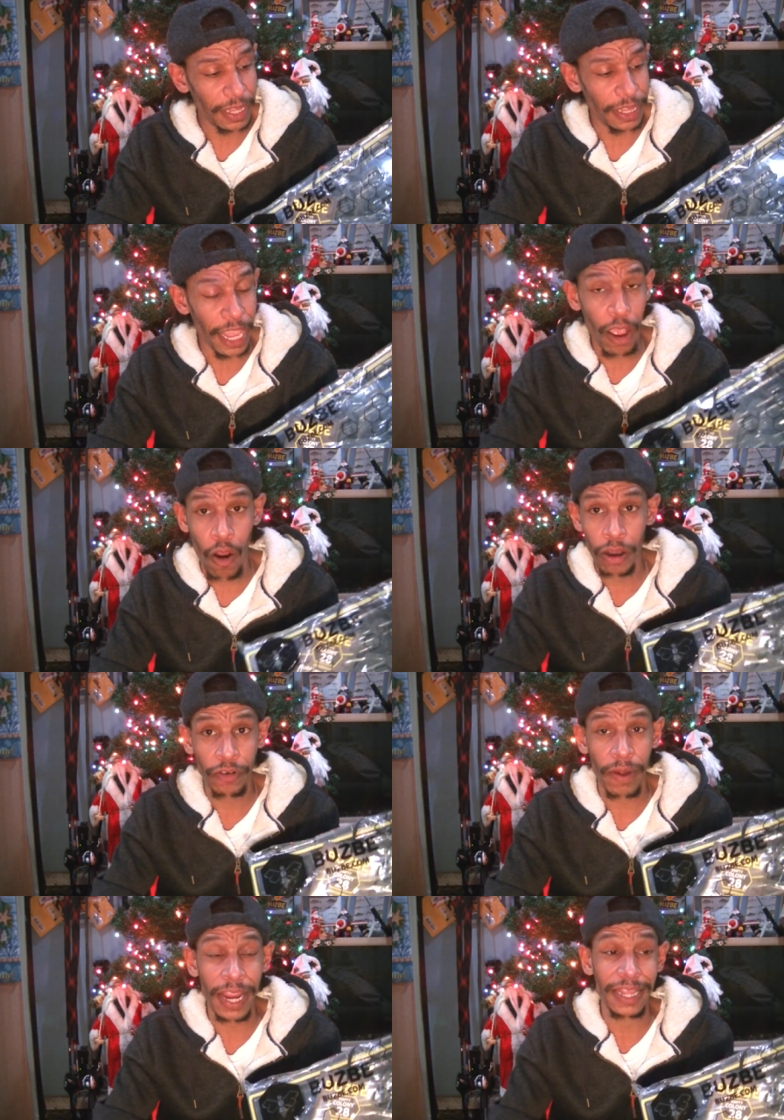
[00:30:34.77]
they are
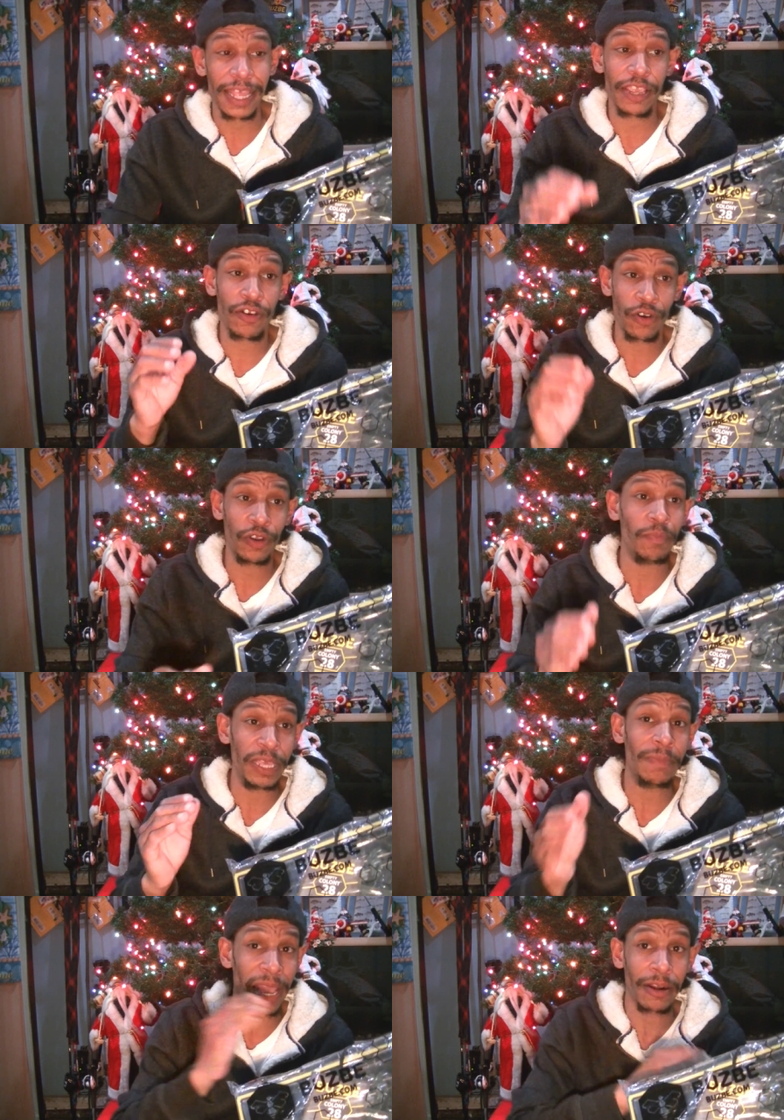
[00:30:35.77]
great. They could
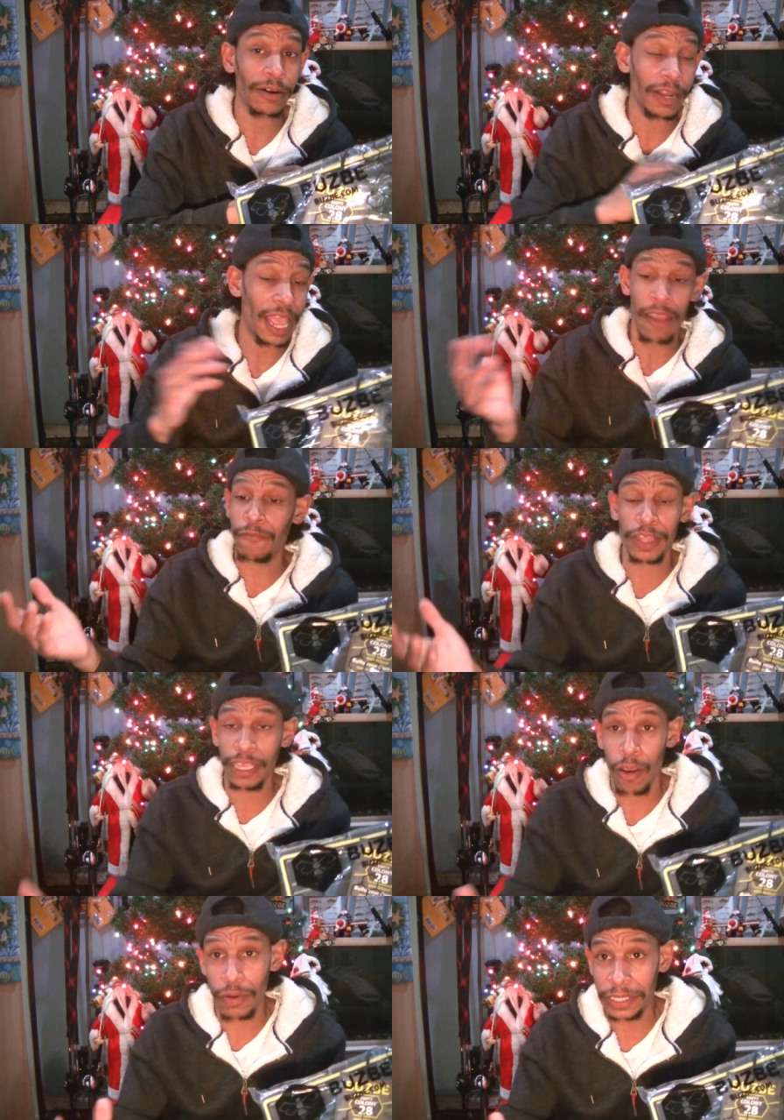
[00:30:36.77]
be better.
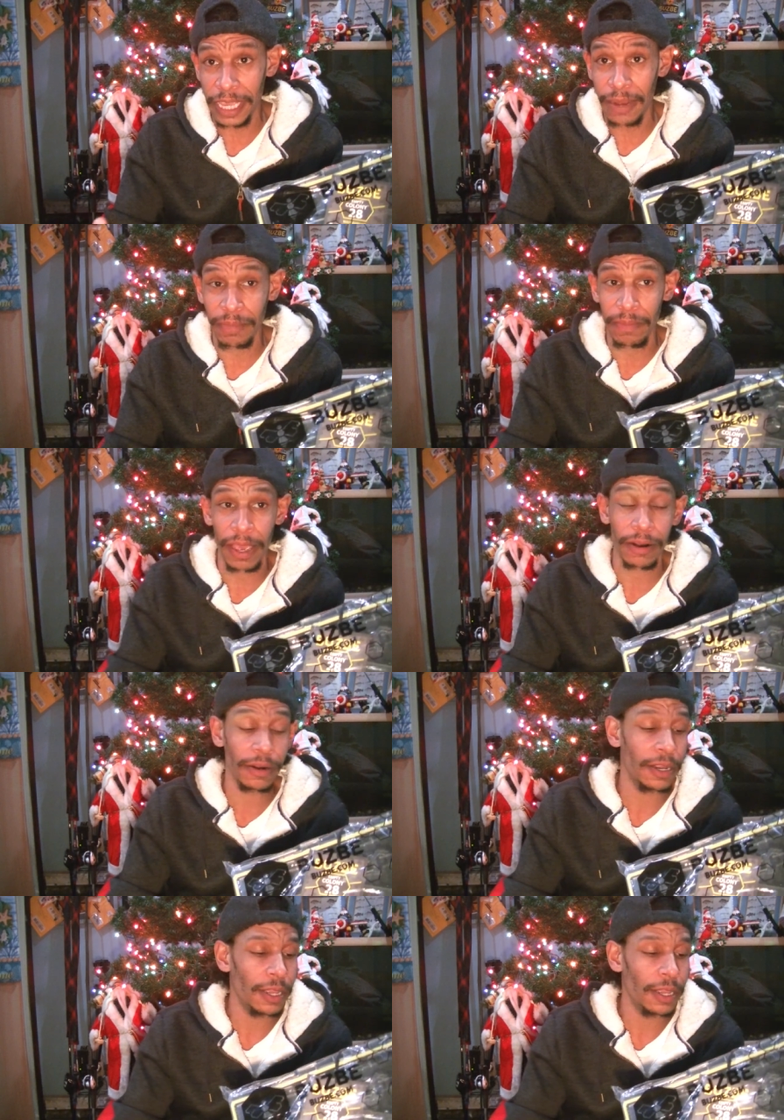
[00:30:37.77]
Everything always can be better.